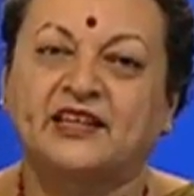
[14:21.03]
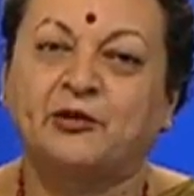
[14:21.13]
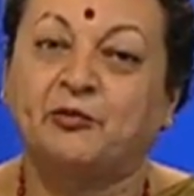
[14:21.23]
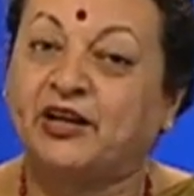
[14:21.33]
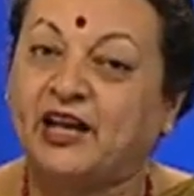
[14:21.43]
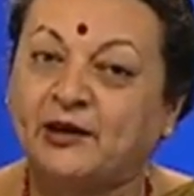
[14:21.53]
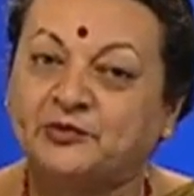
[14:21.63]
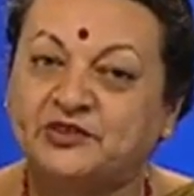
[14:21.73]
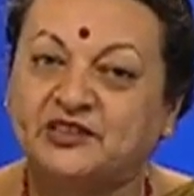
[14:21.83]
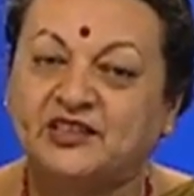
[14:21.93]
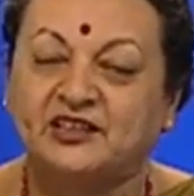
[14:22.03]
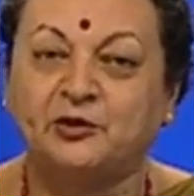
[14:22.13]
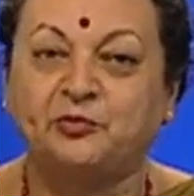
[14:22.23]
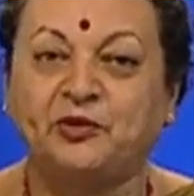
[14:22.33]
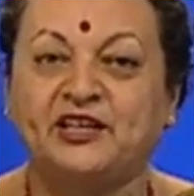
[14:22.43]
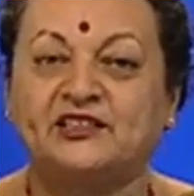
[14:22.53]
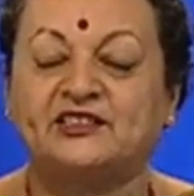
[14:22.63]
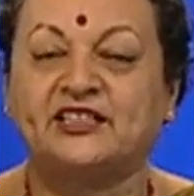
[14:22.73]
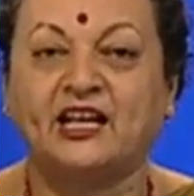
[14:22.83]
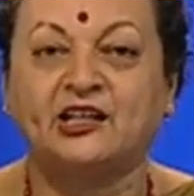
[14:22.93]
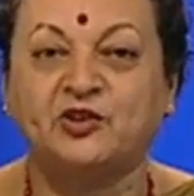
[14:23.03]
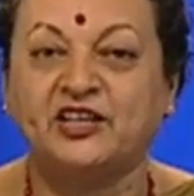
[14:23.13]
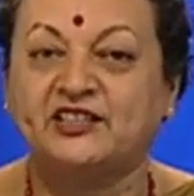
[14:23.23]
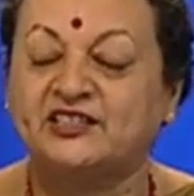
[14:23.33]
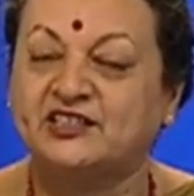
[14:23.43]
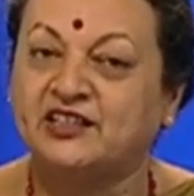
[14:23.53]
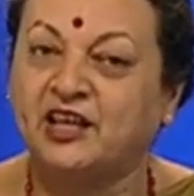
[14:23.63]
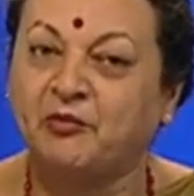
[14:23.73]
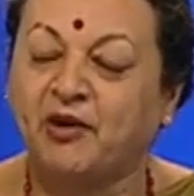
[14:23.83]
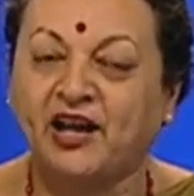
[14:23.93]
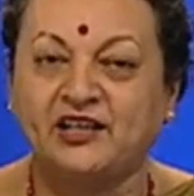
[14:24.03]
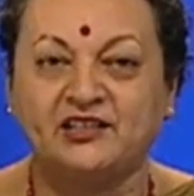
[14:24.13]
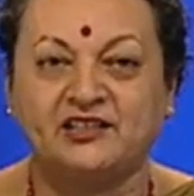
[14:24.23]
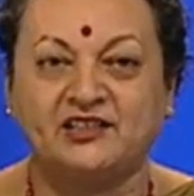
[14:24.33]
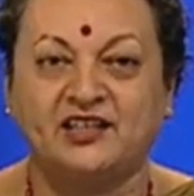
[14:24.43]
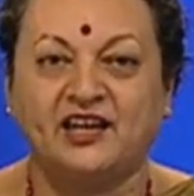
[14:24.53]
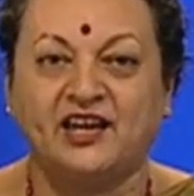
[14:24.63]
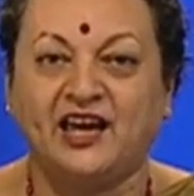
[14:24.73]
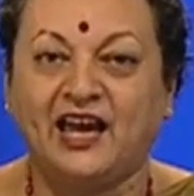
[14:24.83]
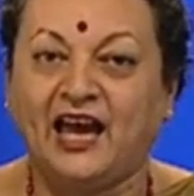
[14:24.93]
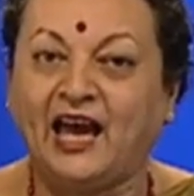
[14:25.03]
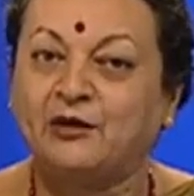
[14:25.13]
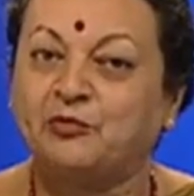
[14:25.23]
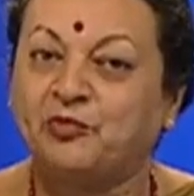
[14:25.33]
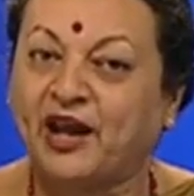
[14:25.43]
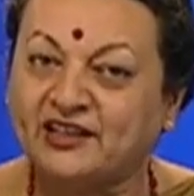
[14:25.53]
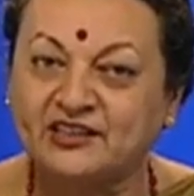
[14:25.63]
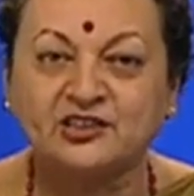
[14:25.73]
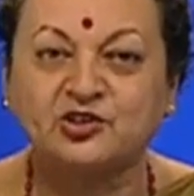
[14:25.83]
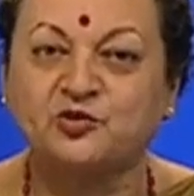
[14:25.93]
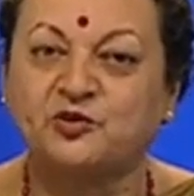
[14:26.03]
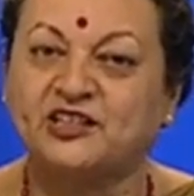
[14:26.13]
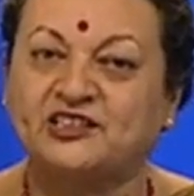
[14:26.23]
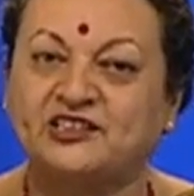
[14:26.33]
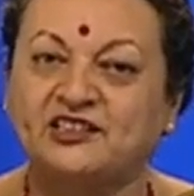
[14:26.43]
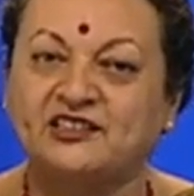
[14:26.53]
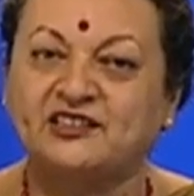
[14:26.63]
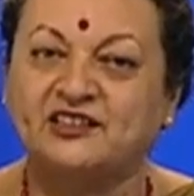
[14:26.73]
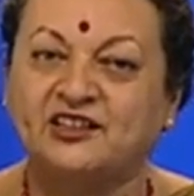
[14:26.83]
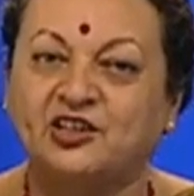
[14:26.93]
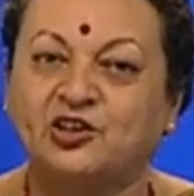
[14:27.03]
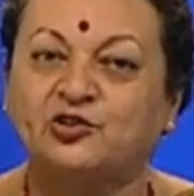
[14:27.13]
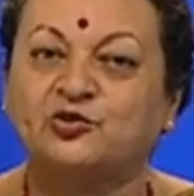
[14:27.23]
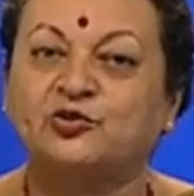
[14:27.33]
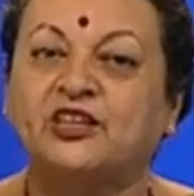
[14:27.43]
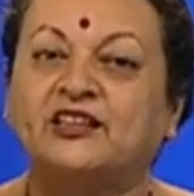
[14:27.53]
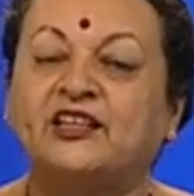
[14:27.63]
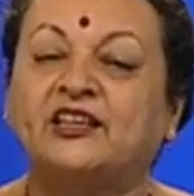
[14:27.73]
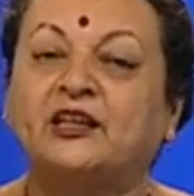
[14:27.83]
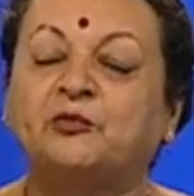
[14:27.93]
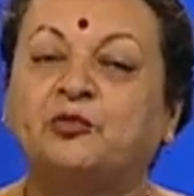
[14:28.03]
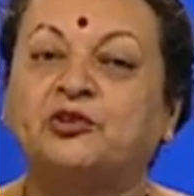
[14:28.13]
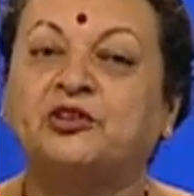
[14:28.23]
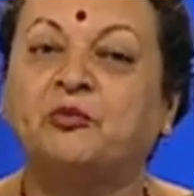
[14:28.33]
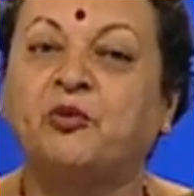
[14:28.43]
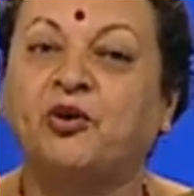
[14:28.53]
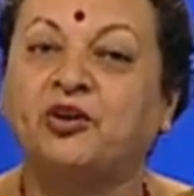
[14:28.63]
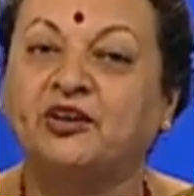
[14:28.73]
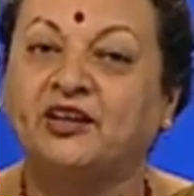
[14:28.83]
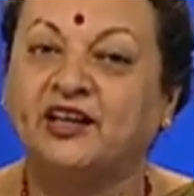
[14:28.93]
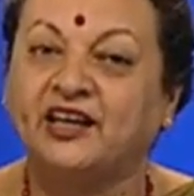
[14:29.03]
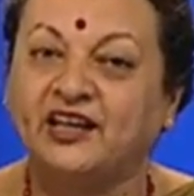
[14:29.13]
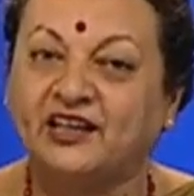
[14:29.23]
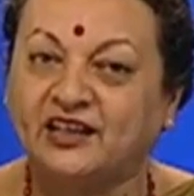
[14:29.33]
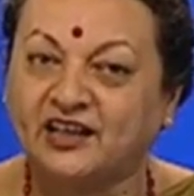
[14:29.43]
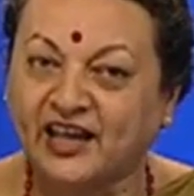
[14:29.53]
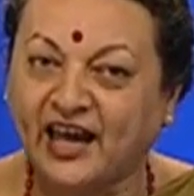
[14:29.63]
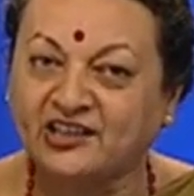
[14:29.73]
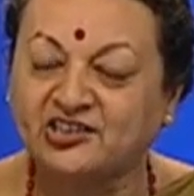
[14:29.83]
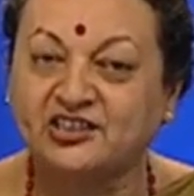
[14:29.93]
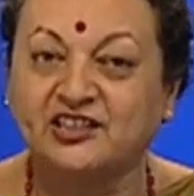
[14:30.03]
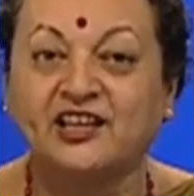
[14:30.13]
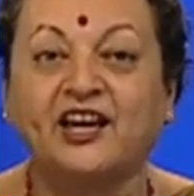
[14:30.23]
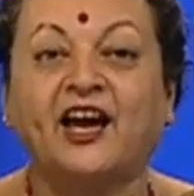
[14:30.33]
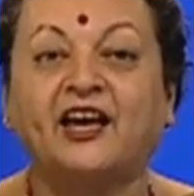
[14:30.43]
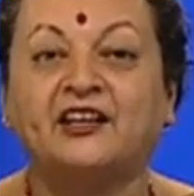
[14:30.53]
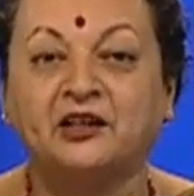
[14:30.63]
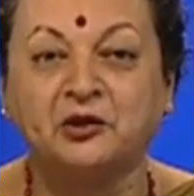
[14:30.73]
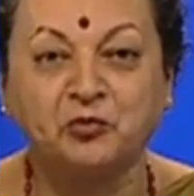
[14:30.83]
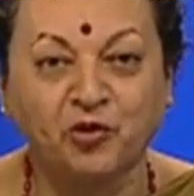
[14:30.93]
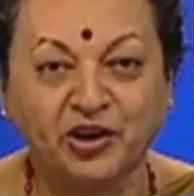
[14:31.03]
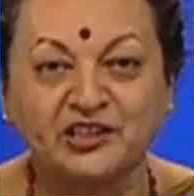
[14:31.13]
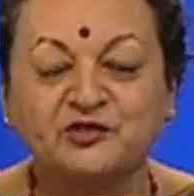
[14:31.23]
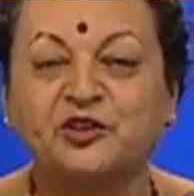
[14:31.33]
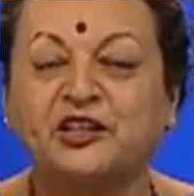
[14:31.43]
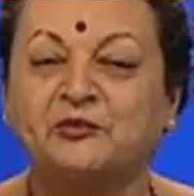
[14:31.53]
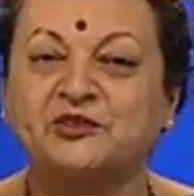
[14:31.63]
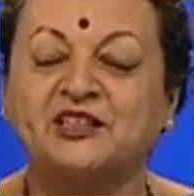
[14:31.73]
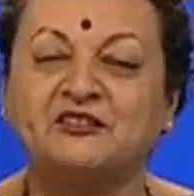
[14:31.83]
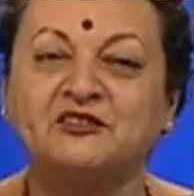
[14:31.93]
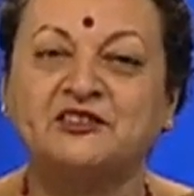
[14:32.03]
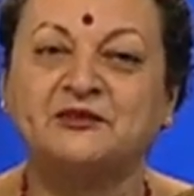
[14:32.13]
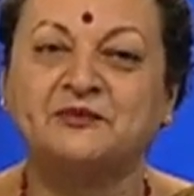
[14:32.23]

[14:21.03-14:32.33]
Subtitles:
Perhaps the players calculate it in their mind and practice towards it so that they can put the ball in a catch and earn points for themselves.